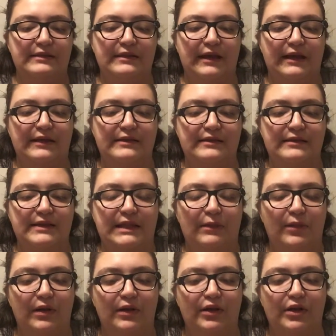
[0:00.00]
like
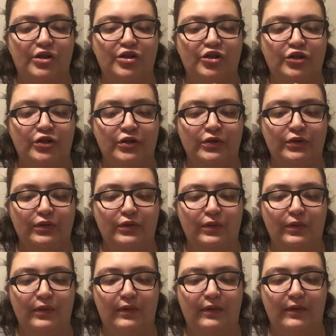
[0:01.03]
similar
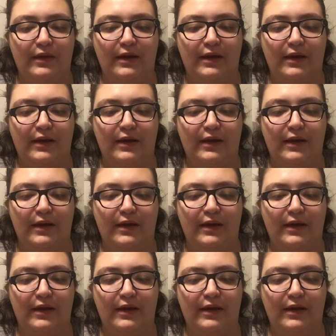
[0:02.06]
to